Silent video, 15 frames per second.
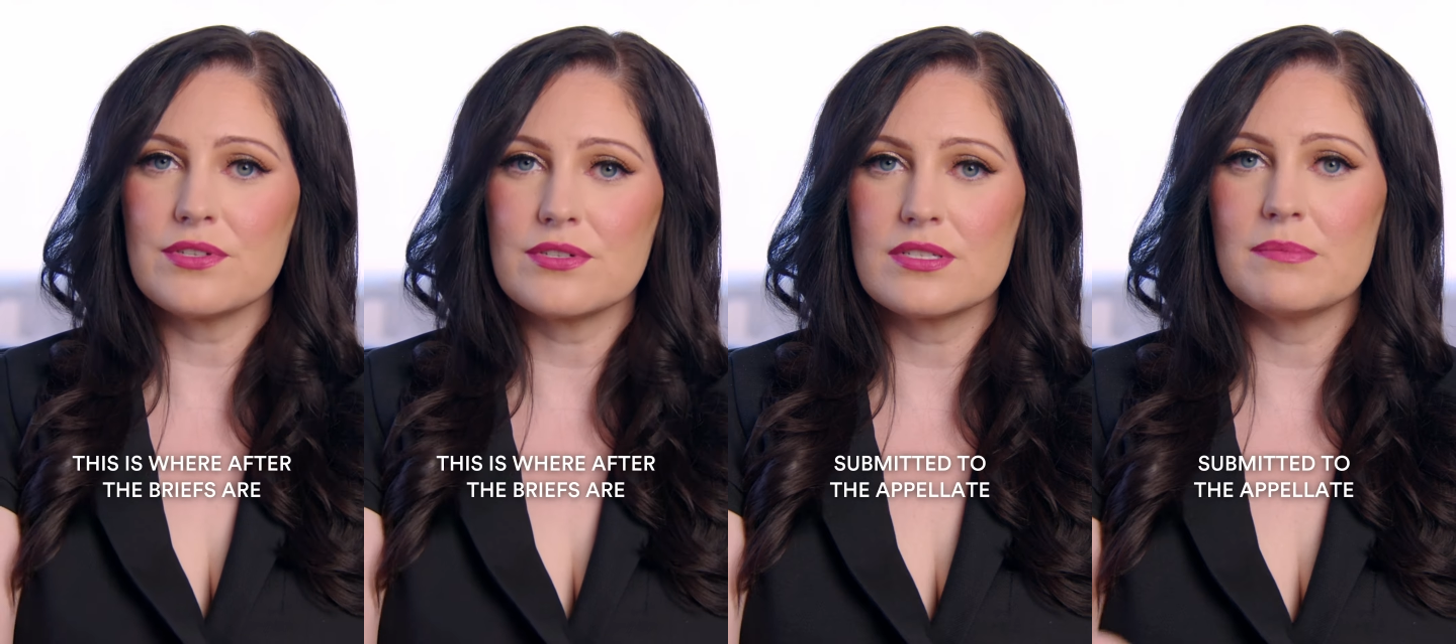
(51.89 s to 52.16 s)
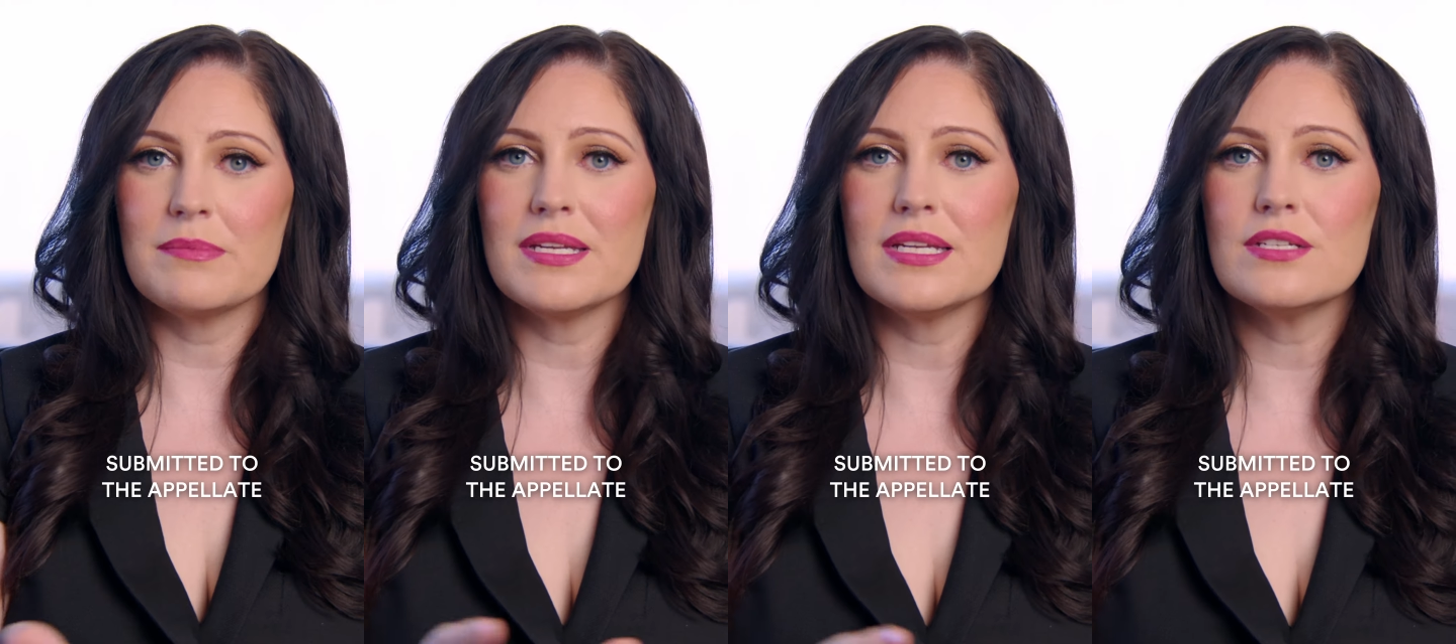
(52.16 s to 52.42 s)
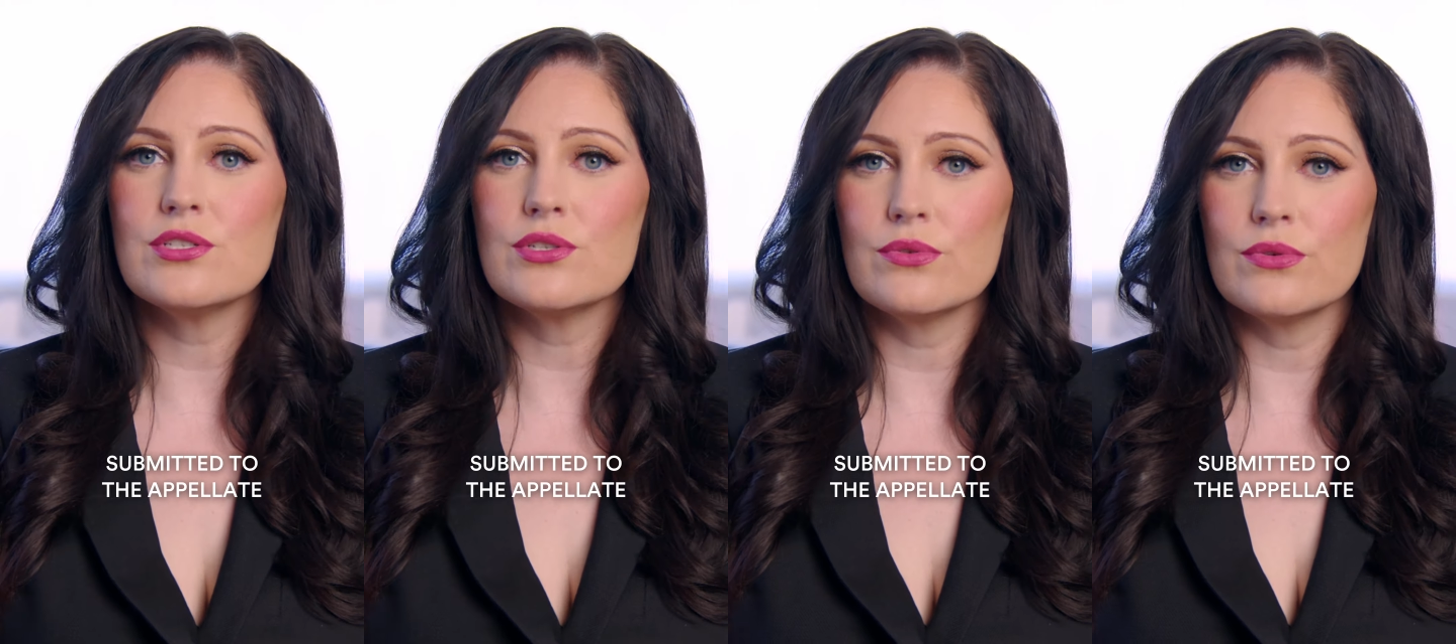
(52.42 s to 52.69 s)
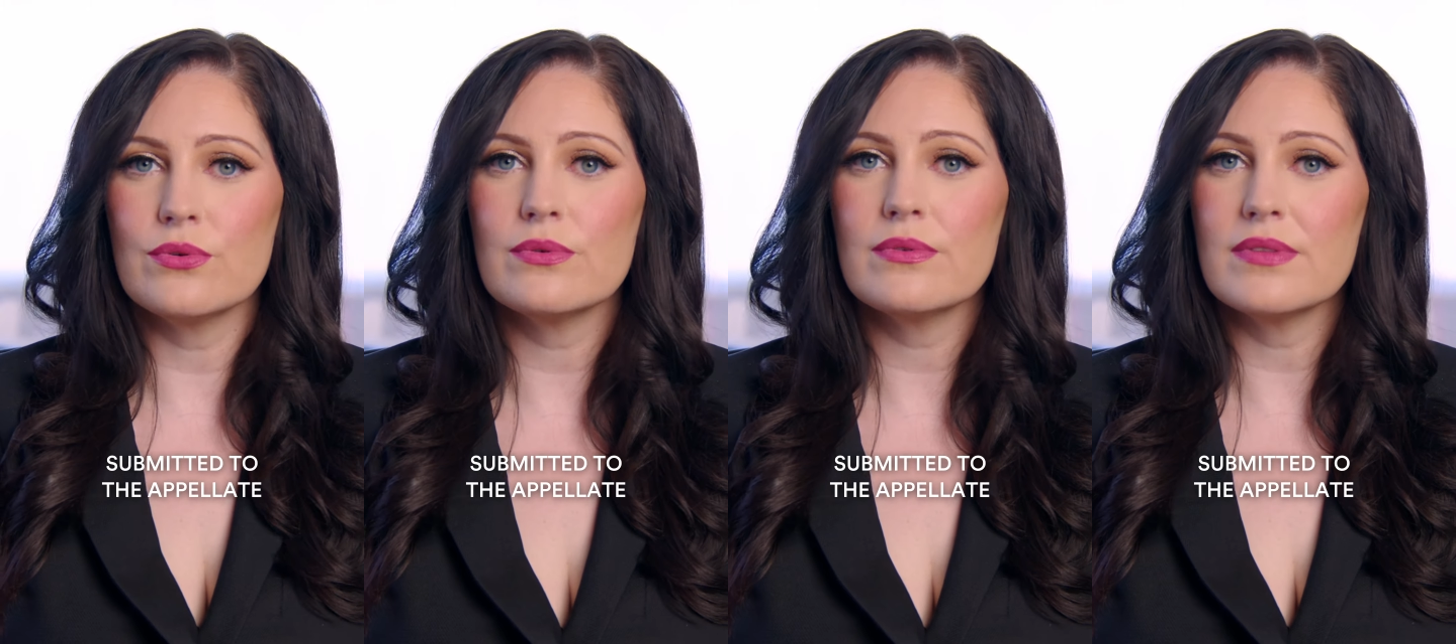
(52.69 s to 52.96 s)
are submitted
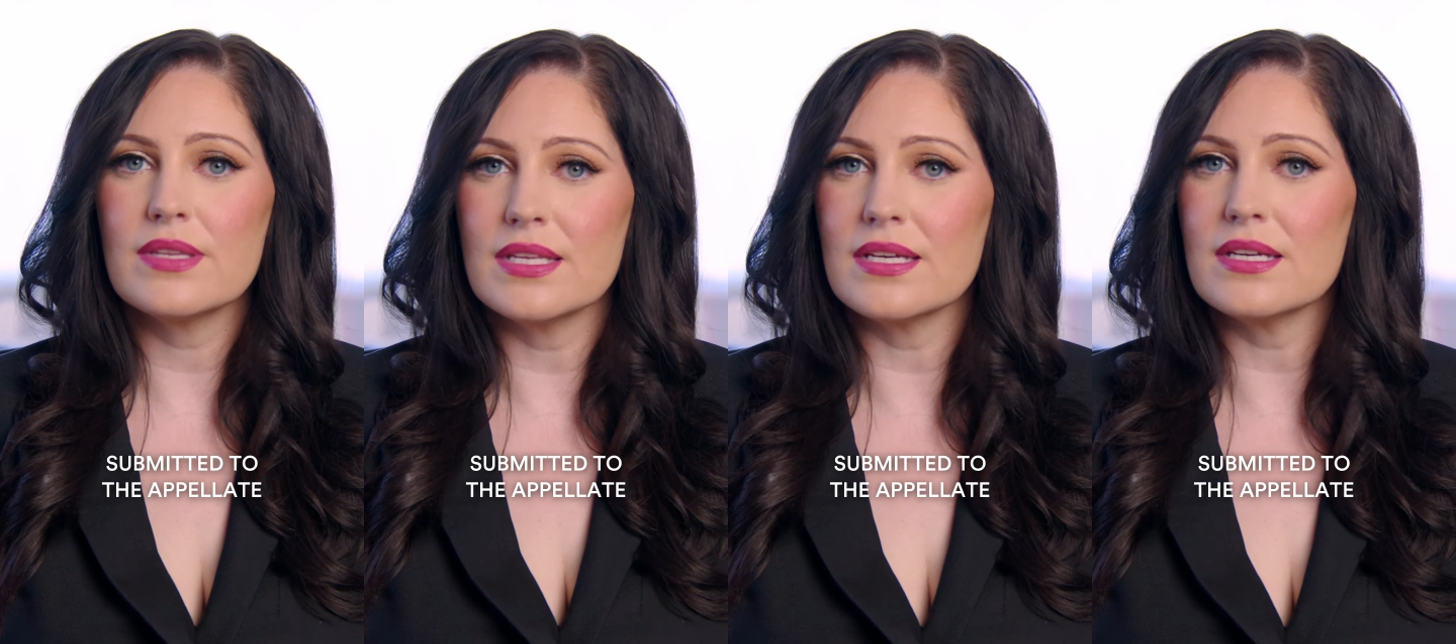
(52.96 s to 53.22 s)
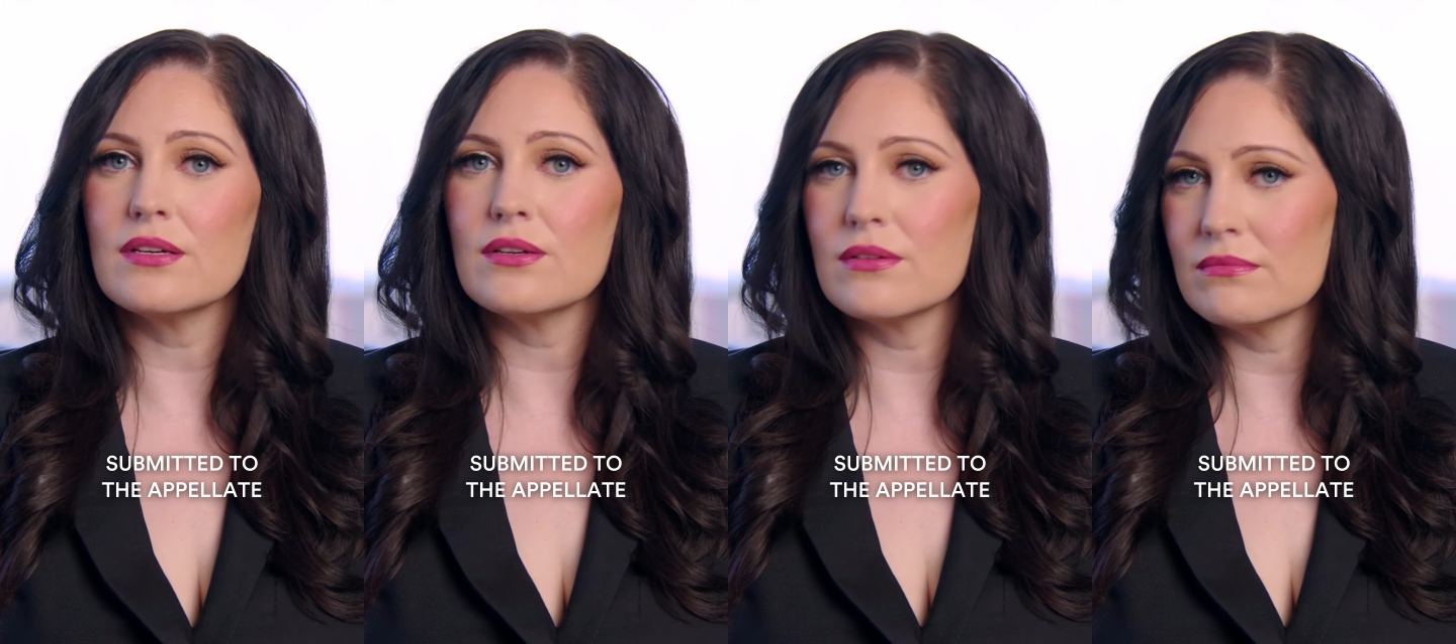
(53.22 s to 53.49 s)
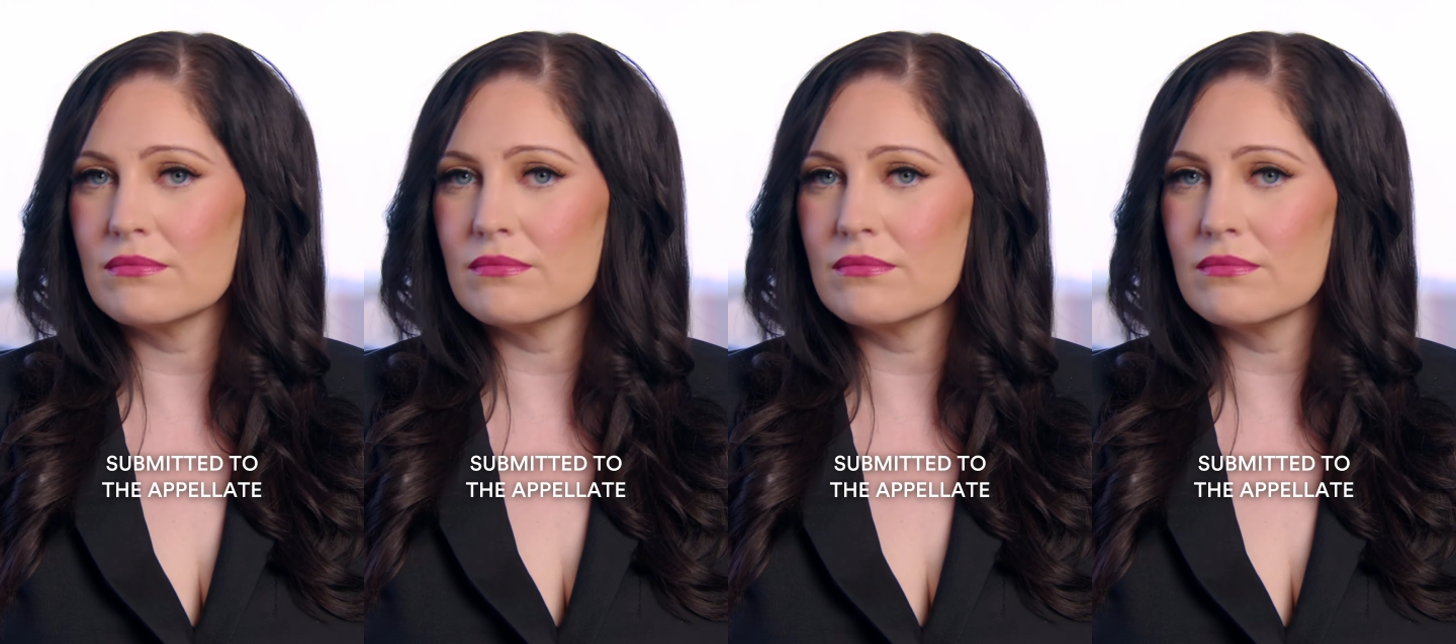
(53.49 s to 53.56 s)
to the